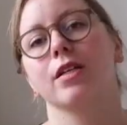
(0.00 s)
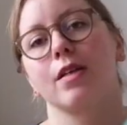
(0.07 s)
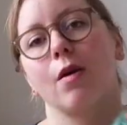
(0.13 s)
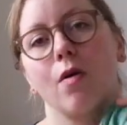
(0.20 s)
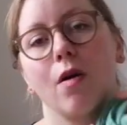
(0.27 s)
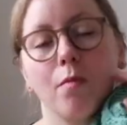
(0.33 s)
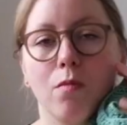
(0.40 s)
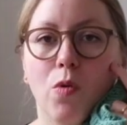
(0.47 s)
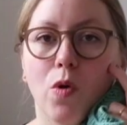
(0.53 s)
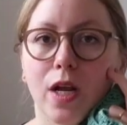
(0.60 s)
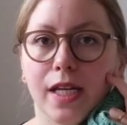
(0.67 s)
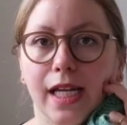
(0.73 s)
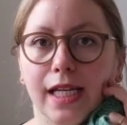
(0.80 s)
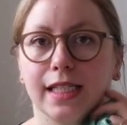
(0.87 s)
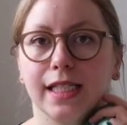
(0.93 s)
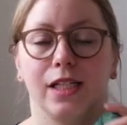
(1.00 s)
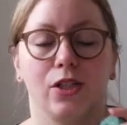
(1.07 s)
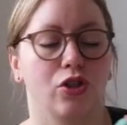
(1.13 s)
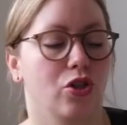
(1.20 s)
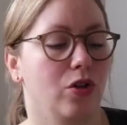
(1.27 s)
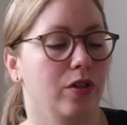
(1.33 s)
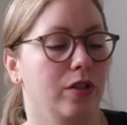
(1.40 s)
I want more knit
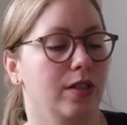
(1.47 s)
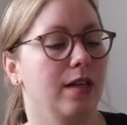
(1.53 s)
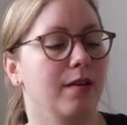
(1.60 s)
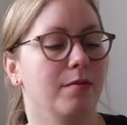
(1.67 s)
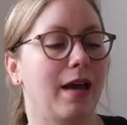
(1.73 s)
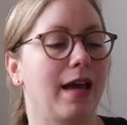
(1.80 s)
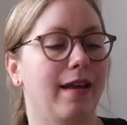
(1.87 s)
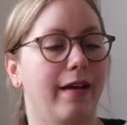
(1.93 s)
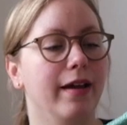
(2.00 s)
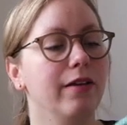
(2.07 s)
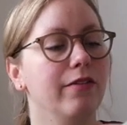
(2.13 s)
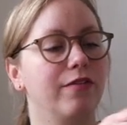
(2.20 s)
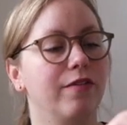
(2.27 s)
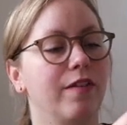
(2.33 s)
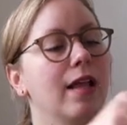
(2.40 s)
t-shirts in my life.